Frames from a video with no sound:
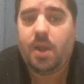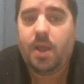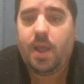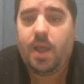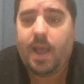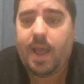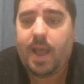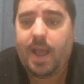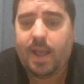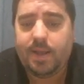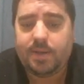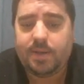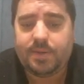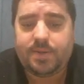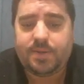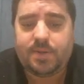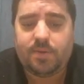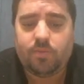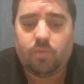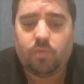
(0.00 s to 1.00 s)

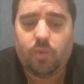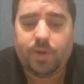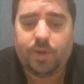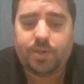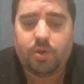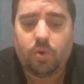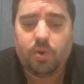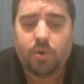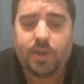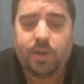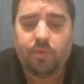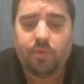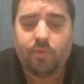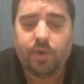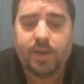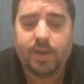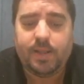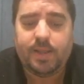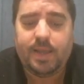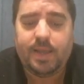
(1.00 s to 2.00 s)
And we're talking
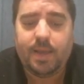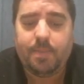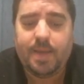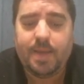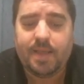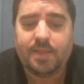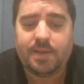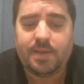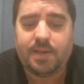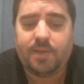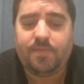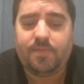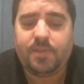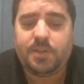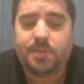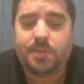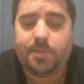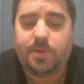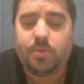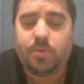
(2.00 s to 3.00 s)
really about the
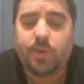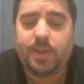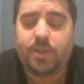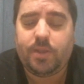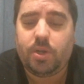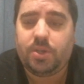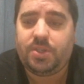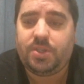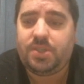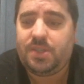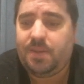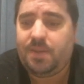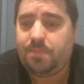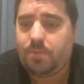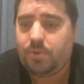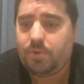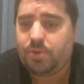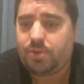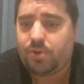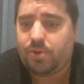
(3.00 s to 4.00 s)
difference between those
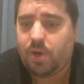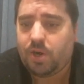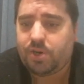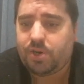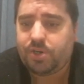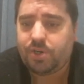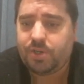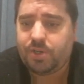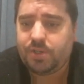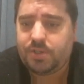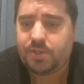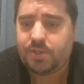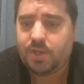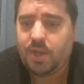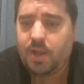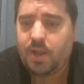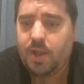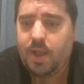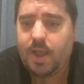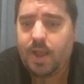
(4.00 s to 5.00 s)
simple structures
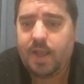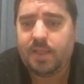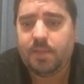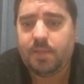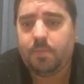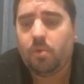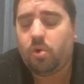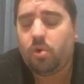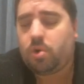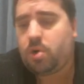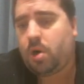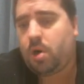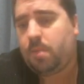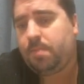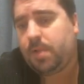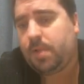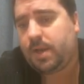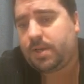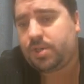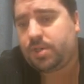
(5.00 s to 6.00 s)
and the more
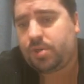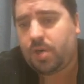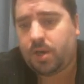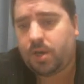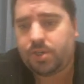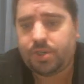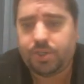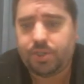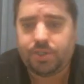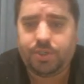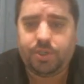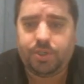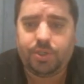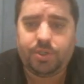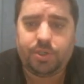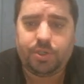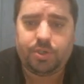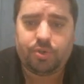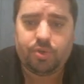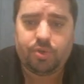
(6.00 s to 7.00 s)
complex structures
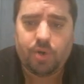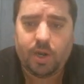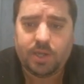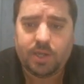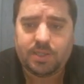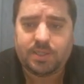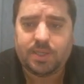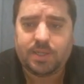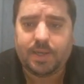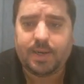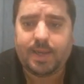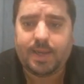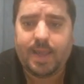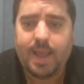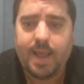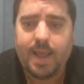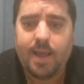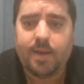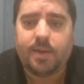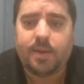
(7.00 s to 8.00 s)
using trusts and
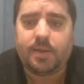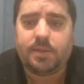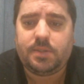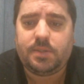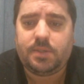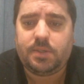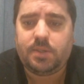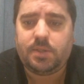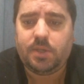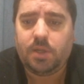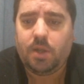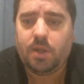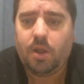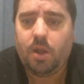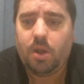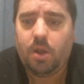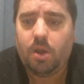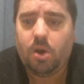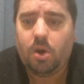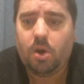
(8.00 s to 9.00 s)
accountants.
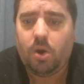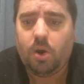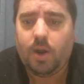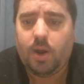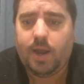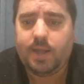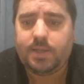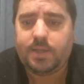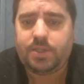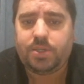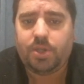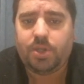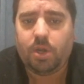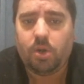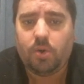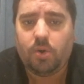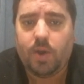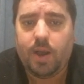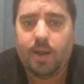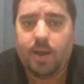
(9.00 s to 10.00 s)
All right,
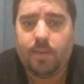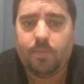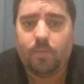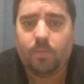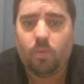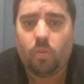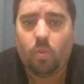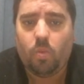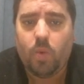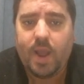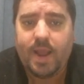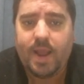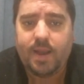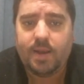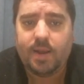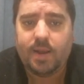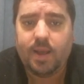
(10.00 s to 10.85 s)
so when